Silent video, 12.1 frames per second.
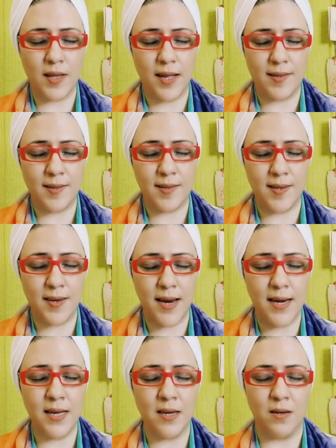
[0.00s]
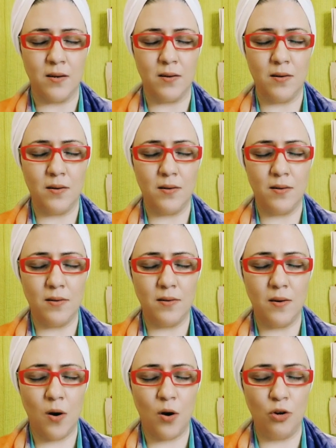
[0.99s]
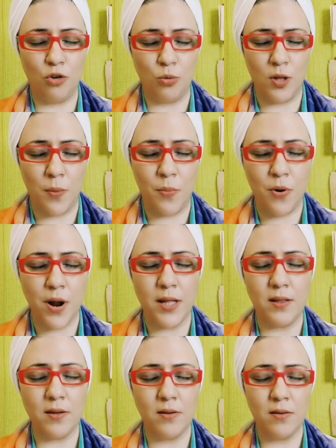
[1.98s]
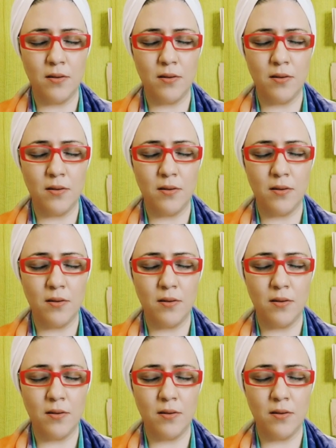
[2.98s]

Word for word: gets steadier onto the breath,